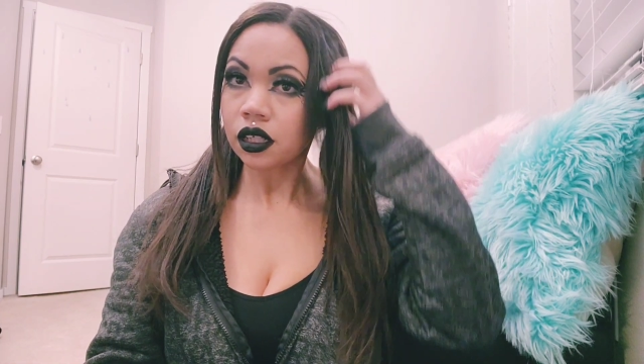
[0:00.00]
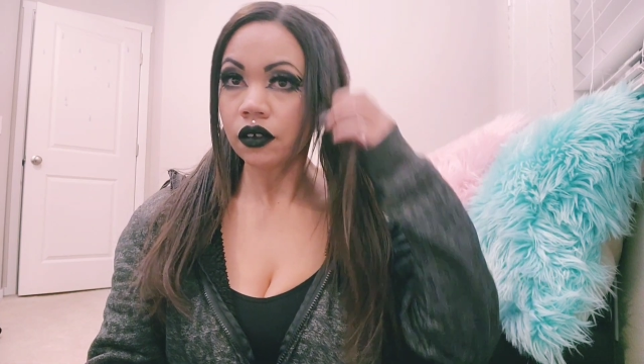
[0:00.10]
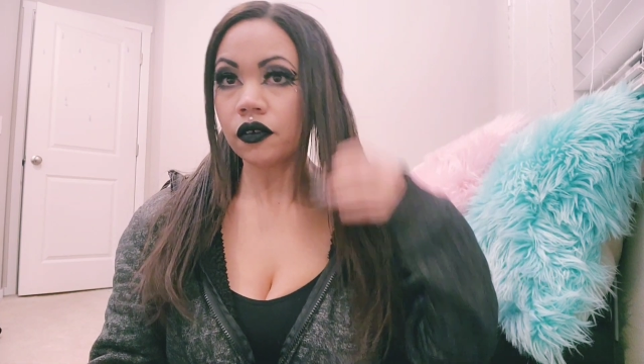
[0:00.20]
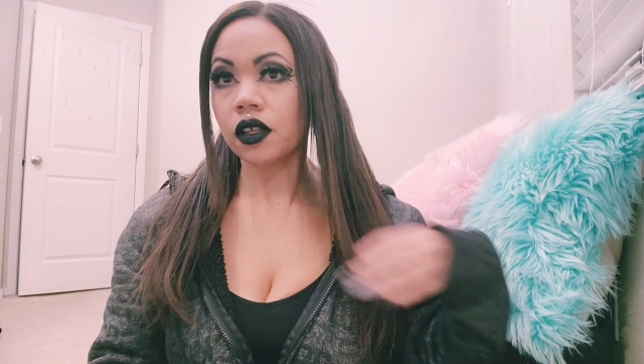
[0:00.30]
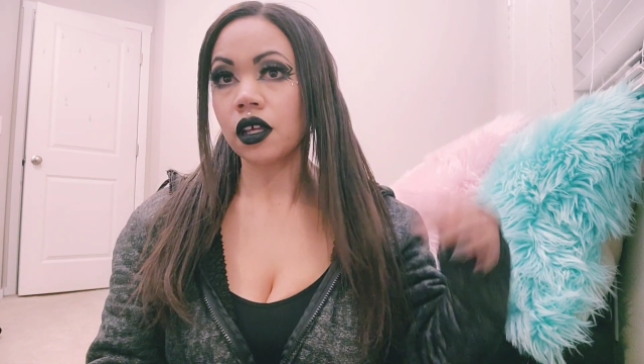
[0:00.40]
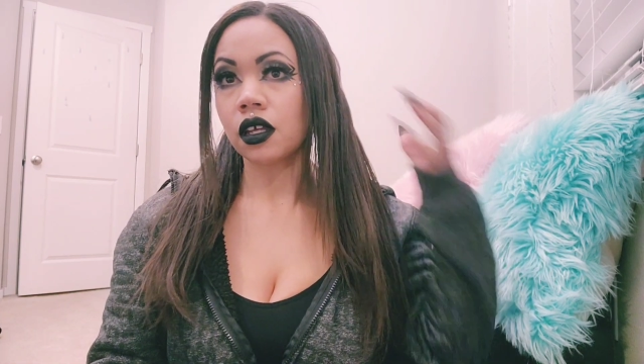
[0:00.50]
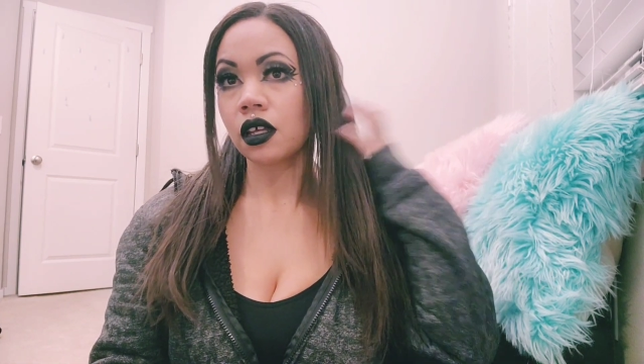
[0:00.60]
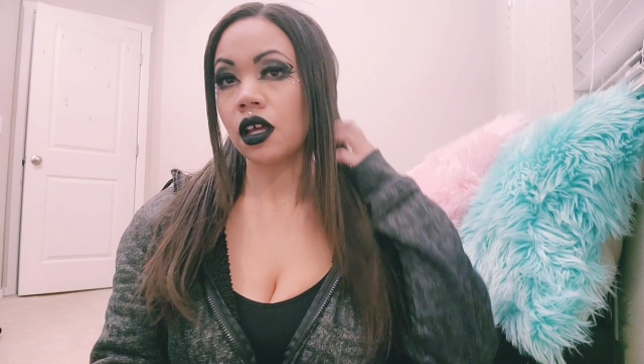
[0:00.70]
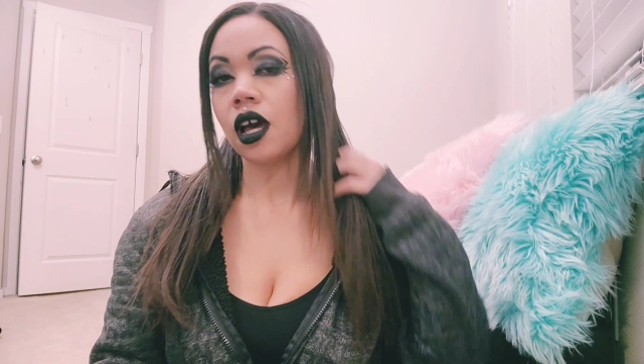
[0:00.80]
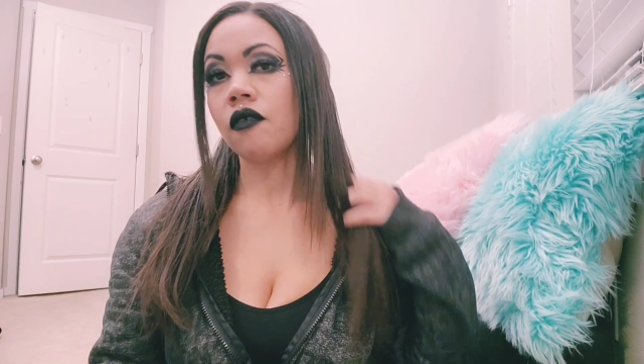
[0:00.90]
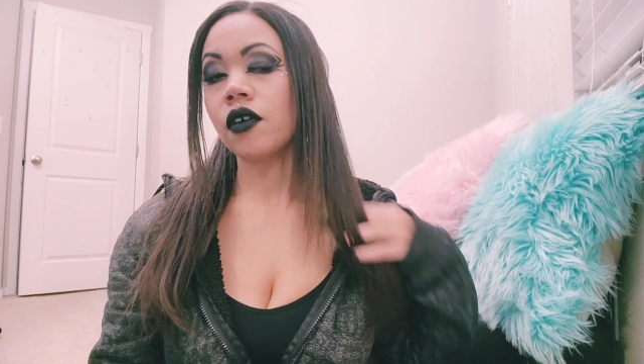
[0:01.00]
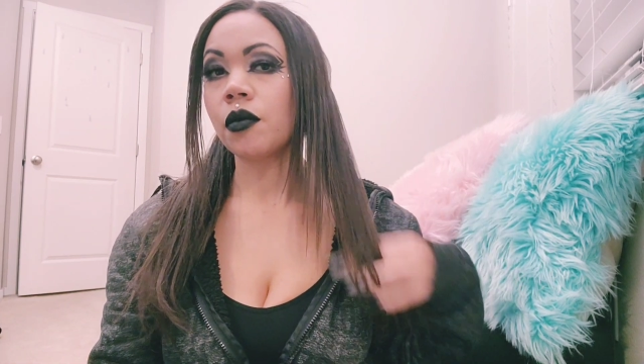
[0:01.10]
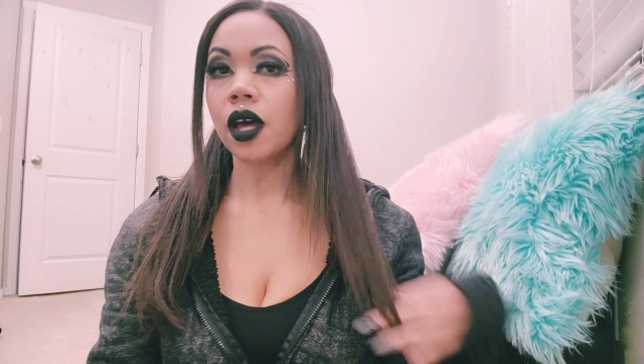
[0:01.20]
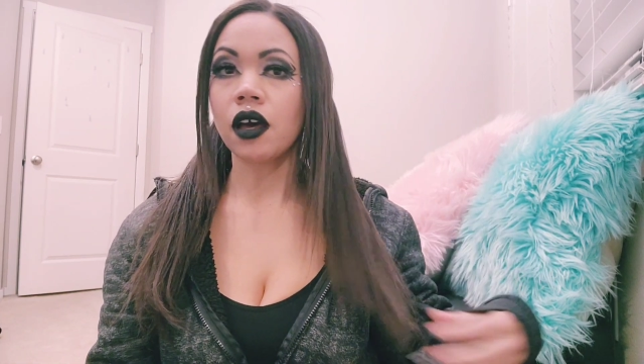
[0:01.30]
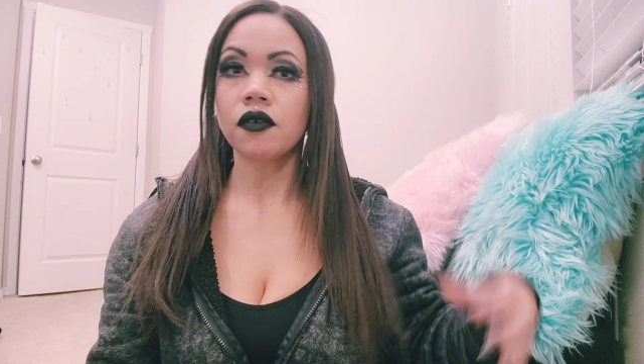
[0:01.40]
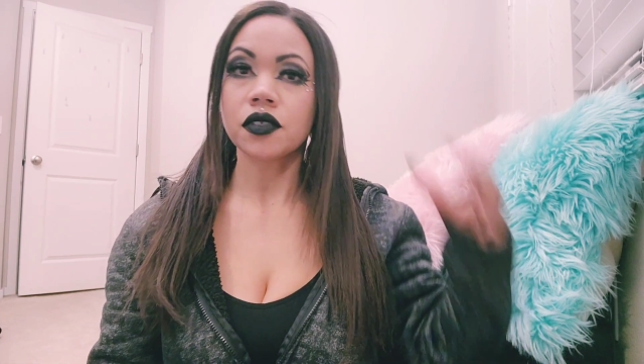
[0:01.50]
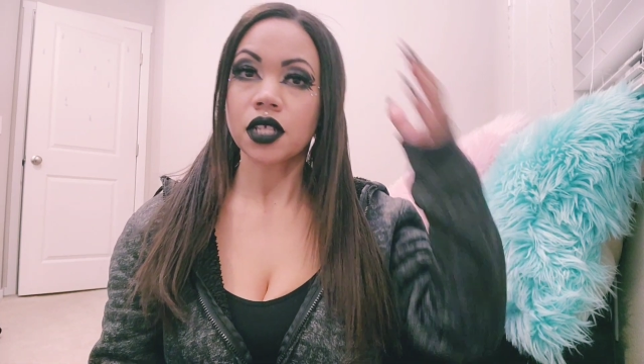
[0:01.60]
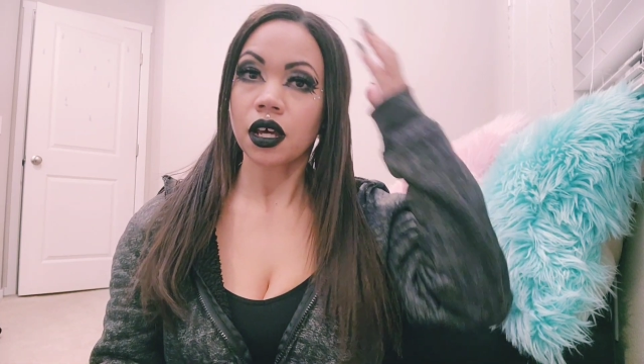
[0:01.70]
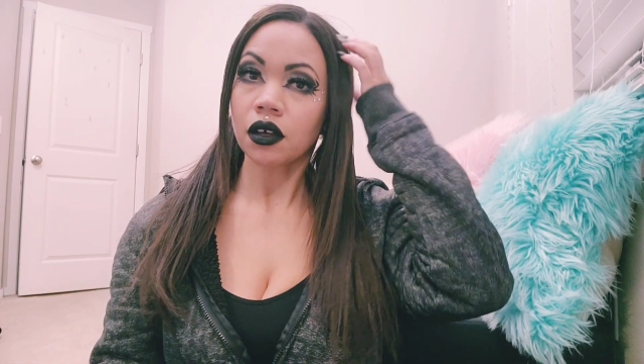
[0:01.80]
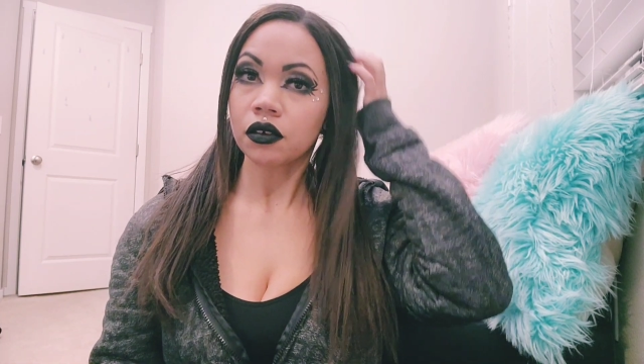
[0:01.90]
of a half up, half
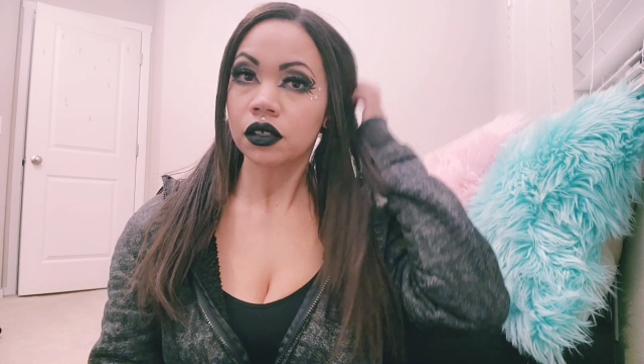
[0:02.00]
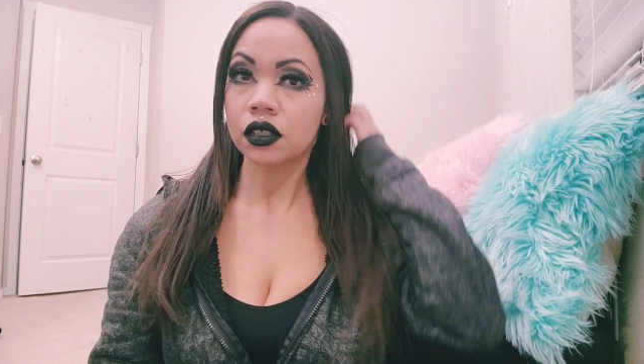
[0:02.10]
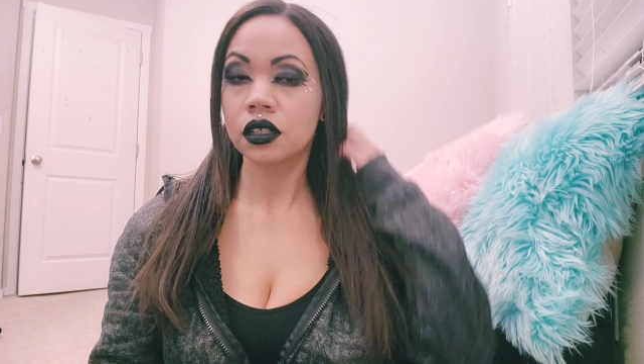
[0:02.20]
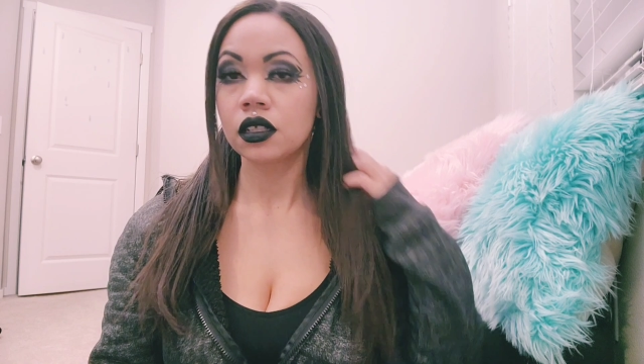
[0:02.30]
down